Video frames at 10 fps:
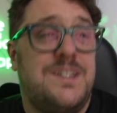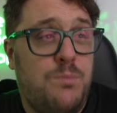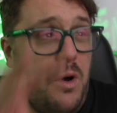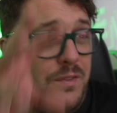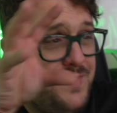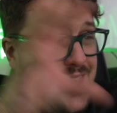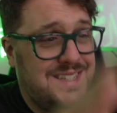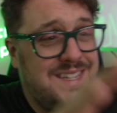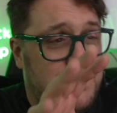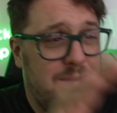is what
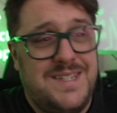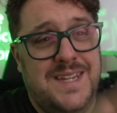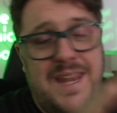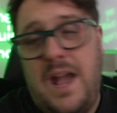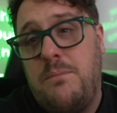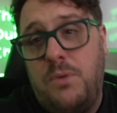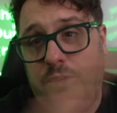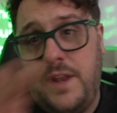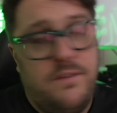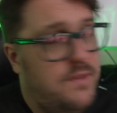this is missing now more
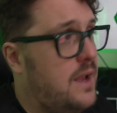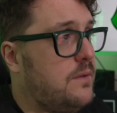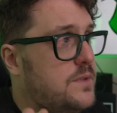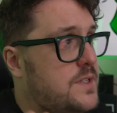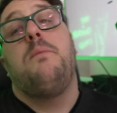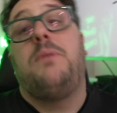than anything else.